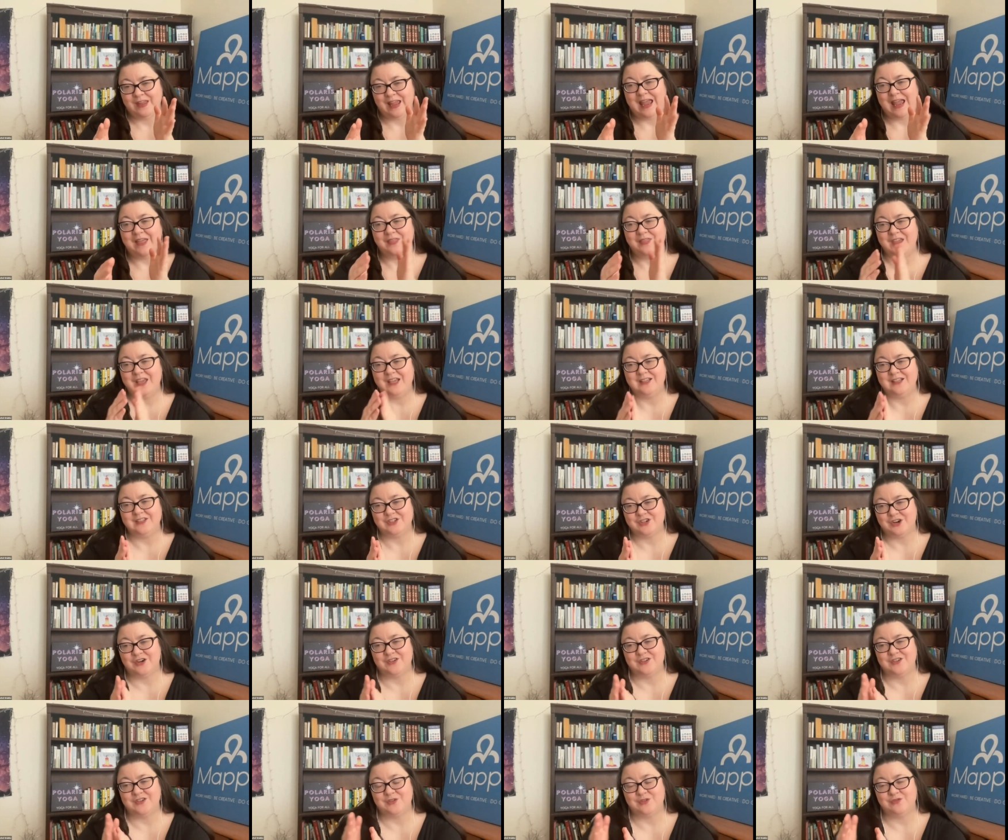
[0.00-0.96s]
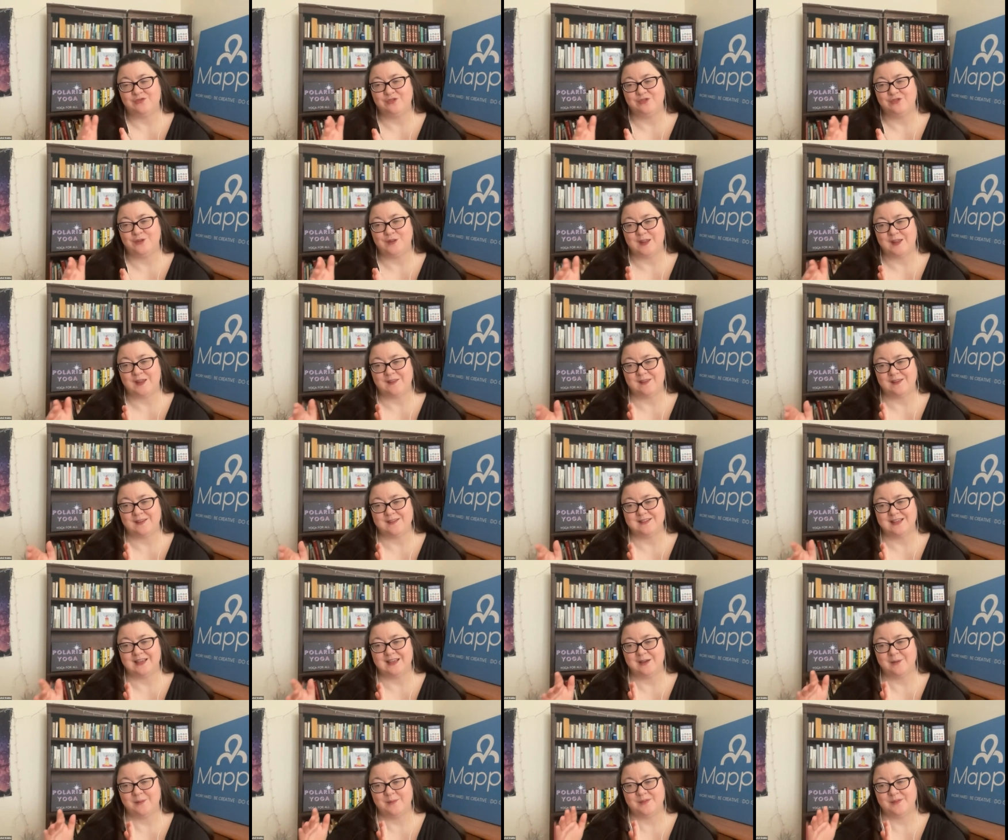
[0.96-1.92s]
and then start to do full length
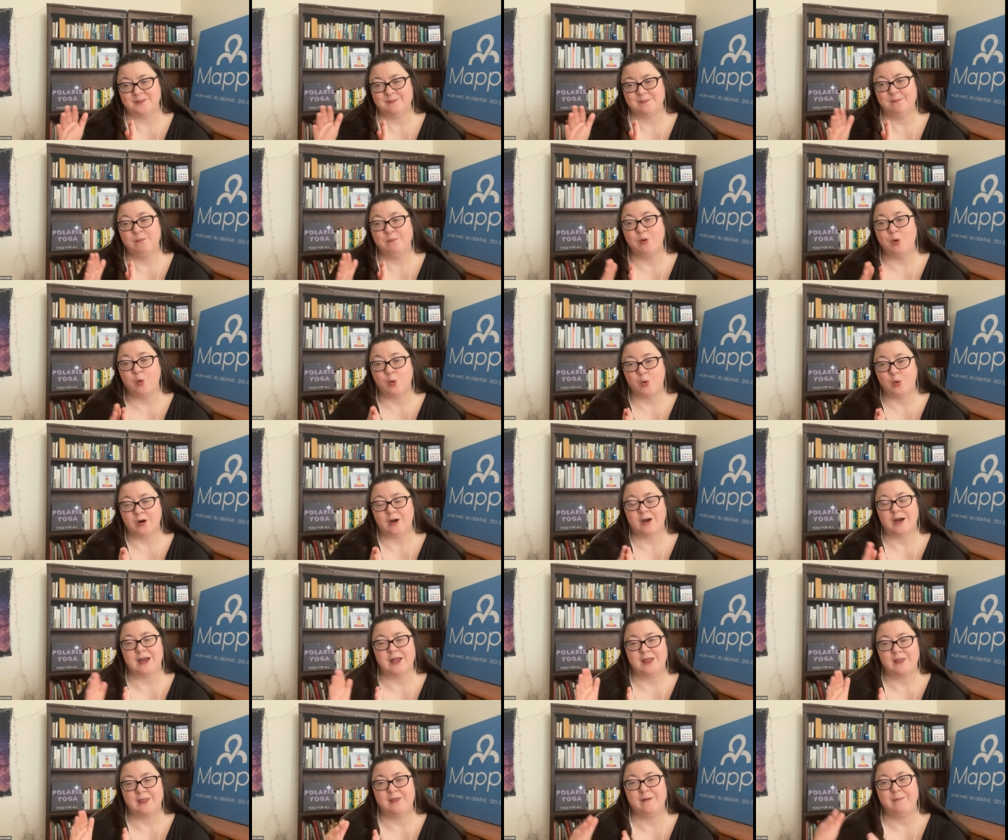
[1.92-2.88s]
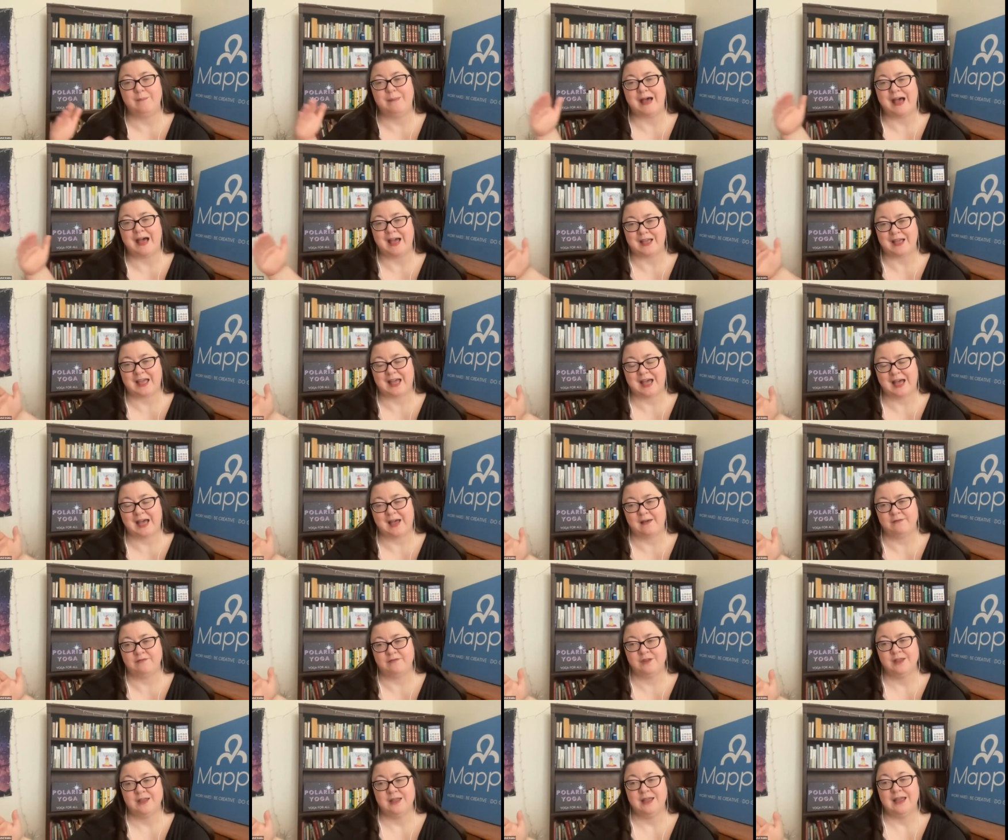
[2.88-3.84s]
exams more in the back
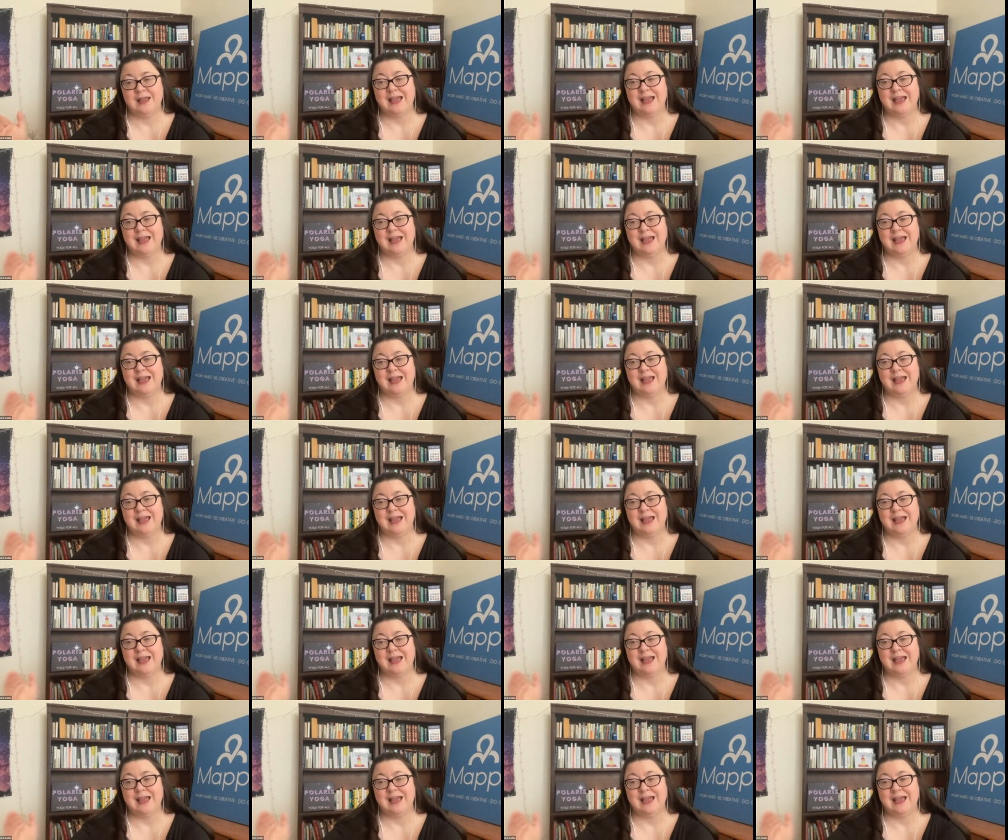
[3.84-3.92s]
half.